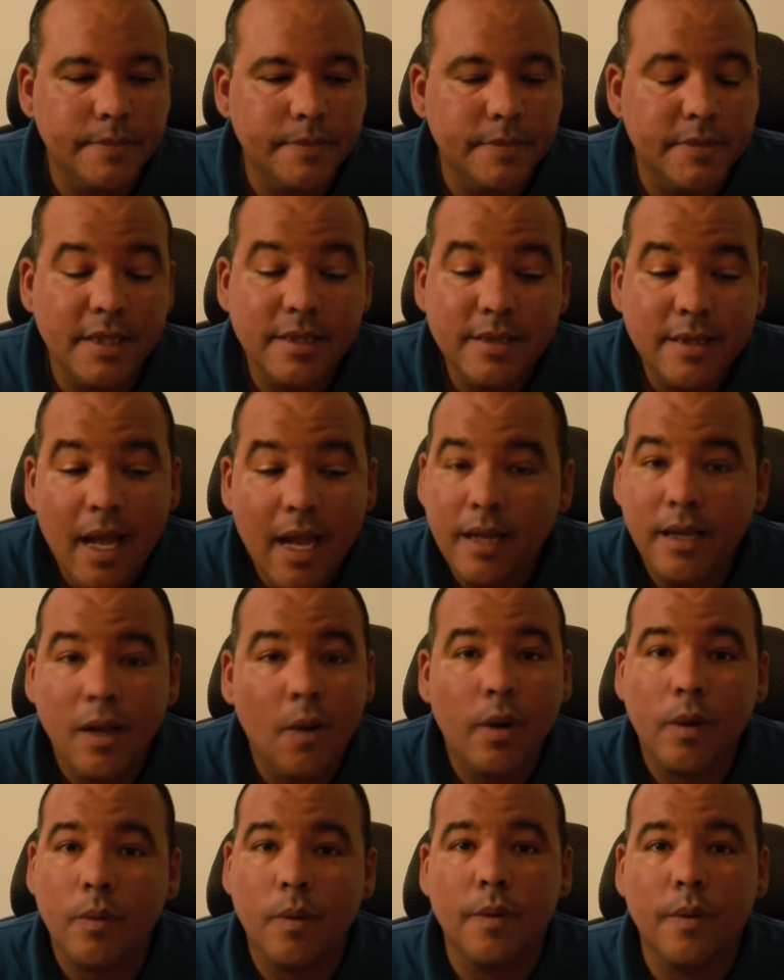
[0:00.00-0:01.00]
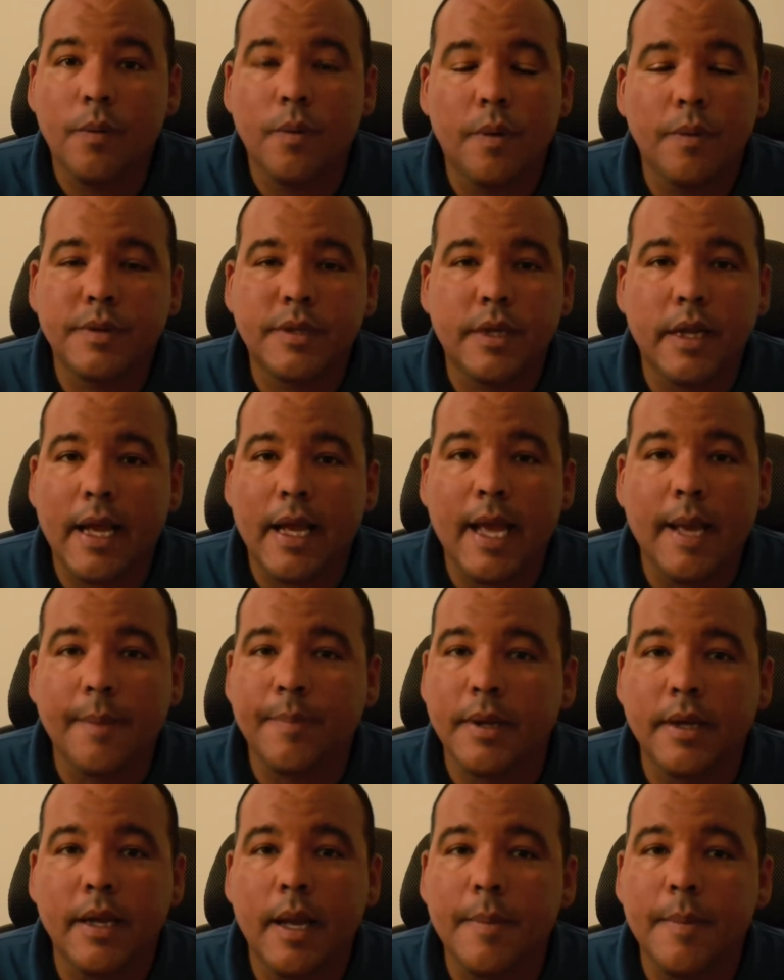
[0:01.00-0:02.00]
just not knowing what was going to
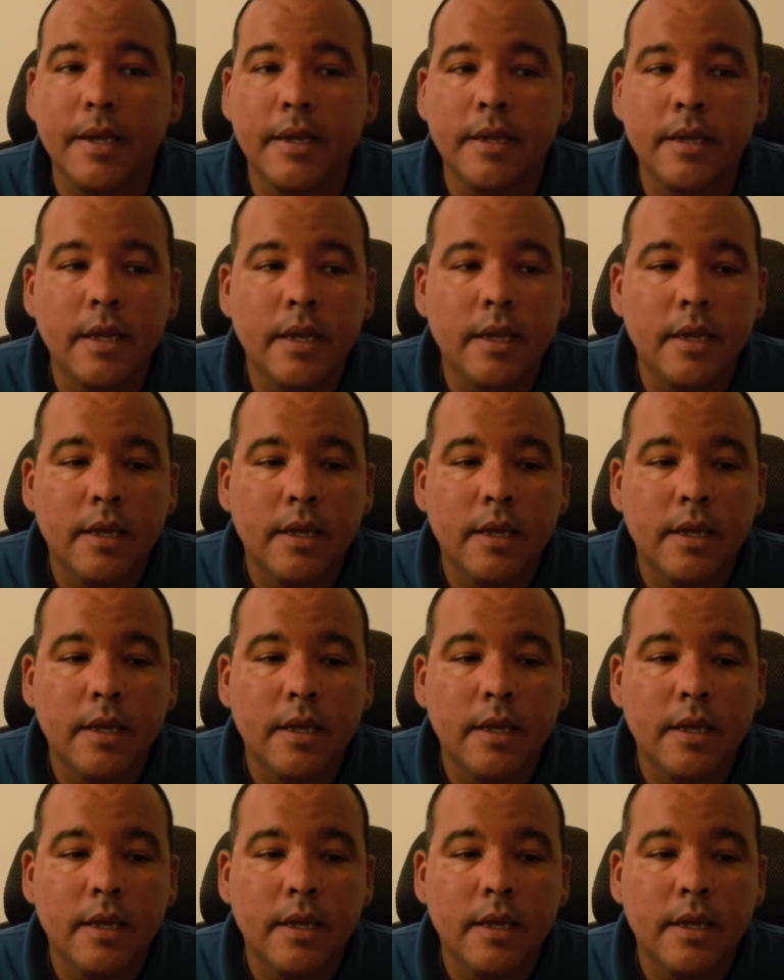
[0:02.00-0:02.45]
happen. I mean,